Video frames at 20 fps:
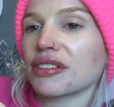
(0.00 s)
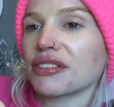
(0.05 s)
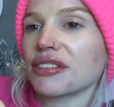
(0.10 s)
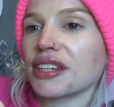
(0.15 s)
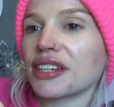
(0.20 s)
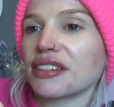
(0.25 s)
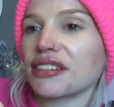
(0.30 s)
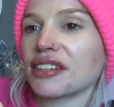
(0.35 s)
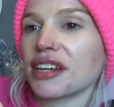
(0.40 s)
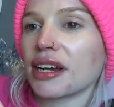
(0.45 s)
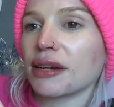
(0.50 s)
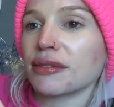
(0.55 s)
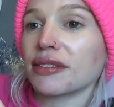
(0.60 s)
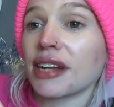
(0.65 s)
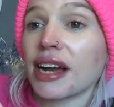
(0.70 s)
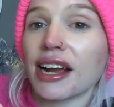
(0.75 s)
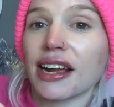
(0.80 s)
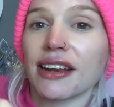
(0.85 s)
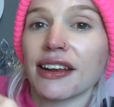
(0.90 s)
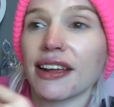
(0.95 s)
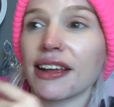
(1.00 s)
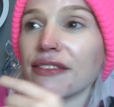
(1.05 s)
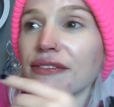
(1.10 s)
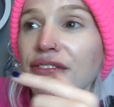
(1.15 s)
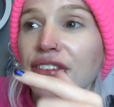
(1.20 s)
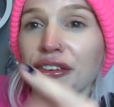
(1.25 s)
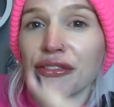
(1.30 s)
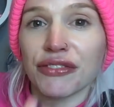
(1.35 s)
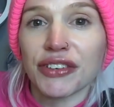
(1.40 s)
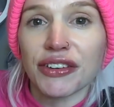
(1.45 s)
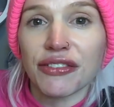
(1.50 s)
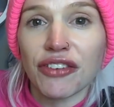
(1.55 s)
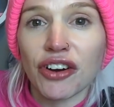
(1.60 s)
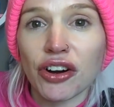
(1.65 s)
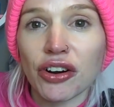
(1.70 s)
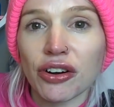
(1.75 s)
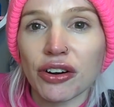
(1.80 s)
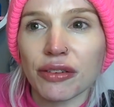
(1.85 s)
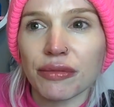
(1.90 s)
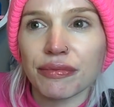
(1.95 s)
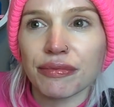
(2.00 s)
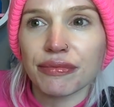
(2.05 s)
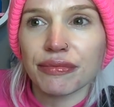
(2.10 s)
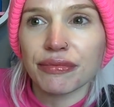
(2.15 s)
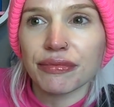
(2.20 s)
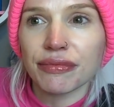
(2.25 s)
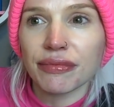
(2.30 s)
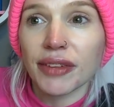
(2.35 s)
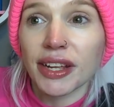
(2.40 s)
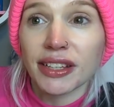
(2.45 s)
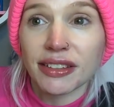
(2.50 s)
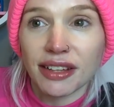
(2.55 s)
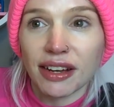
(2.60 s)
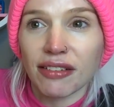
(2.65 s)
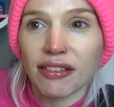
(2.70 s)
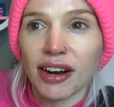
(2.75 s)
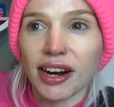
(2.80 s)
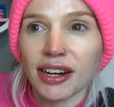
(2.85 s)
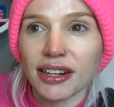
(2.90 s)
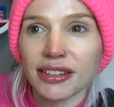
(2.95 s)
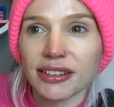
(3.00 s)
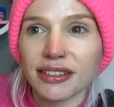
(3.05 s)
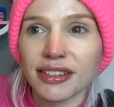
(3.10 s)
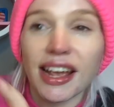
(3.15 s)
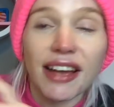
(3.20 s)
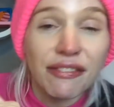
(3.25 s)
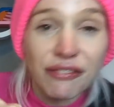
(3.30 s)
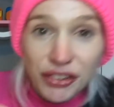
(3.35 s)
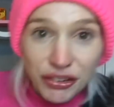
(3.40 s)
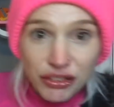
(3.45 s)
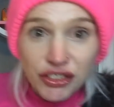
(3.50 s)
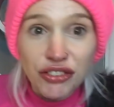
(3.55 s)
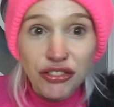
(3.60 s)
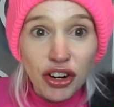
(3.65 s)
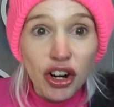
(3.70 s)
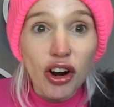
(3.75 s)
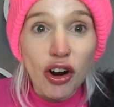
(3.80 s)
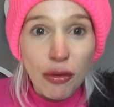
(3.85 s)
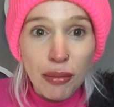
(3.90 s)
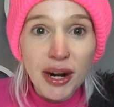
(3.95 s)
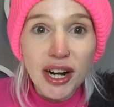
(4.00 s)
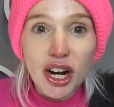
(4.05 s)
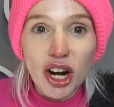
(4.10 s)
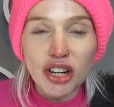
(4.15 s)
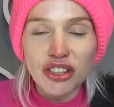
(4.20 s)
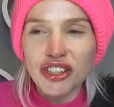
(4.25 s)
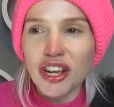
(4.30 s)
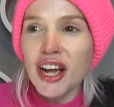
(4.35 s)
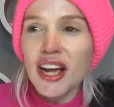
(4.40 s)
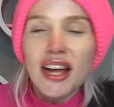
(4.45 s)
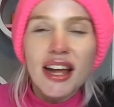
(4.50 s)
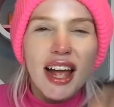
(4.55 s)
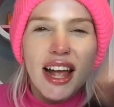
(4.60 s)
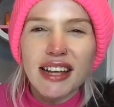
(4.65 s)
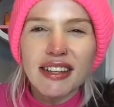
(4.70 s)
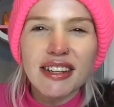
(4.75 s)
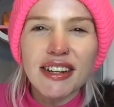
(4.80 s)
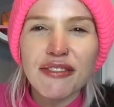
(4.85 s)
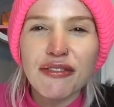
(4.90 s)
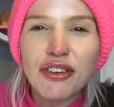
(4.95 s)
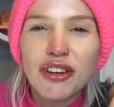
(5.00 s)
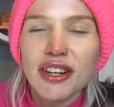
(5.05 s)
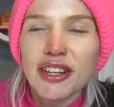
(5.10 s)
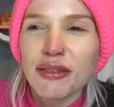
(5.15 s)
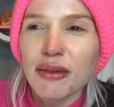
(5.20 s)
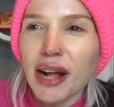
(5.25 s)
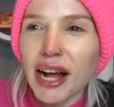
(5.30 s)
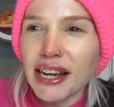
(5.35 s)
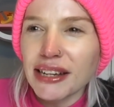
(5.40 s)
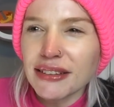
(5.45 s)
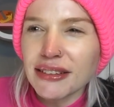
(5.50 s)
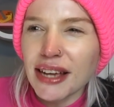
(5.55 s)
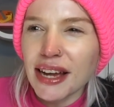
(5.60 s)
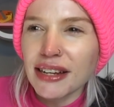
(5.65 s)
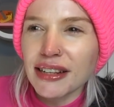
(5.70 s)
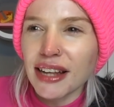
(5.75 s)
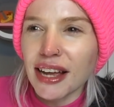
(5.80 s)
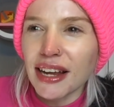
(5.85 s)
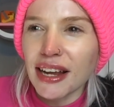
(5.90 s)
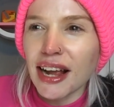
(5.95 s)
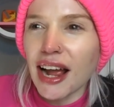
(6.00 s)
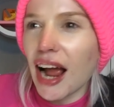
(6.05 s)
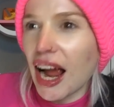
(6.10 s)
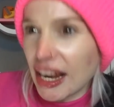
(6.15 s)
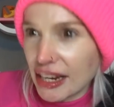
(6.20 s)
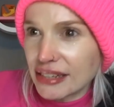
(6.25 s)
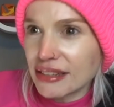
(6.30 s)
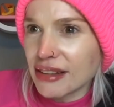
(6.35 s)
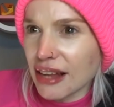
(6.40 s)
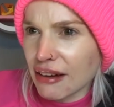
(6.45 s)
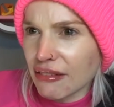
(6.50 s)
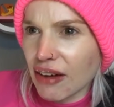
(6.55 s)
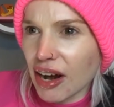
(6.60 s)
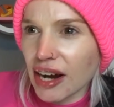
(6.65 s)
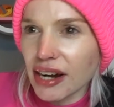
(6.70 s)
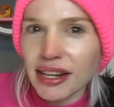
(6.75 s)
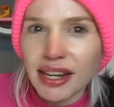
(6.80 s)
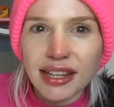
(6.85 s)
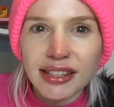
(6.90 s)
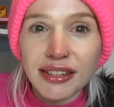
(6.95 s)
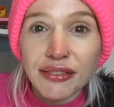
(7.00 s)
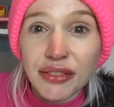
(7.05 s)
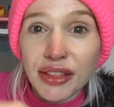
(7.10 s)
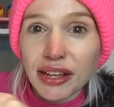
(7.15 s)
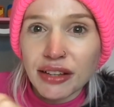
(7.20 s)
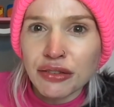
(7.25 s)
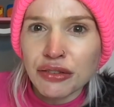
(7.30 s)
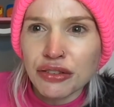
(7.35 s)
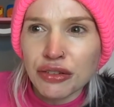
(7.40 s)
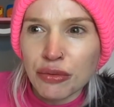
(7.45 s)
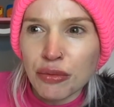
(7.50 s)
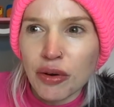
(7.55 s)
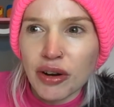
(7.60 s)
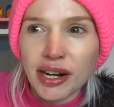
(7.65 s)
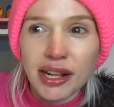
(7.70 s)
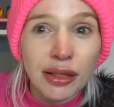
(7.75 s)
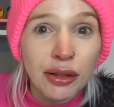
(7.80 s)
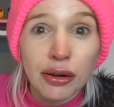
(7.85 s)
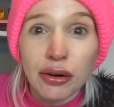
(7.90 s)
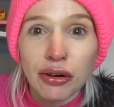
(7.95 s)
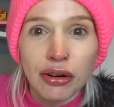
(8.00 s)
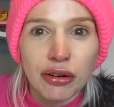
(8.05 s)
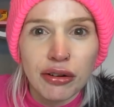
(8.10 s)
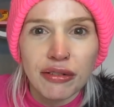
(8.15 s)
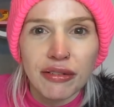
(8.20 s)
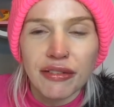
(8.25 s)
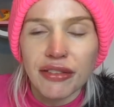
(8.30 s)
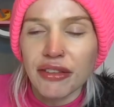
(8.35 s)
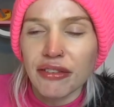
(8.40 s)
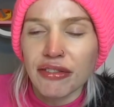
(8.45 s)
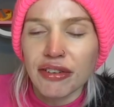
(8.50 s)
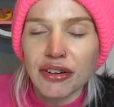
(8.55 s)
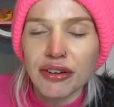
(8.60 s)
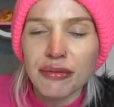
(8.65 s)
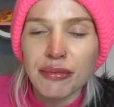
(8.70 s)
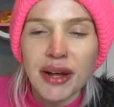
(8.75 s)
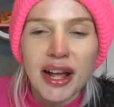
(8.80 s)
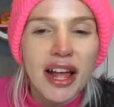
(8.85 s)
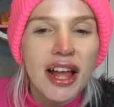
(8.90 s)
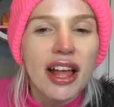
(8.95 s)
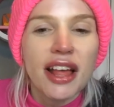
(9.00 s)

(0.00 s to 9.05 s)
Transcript: 6 times 9? 54. Is that right? Yeah, 54. Oh my gosh. Isn't it funny as well? I said, like, is that right? As if there's someone in the corner of the room.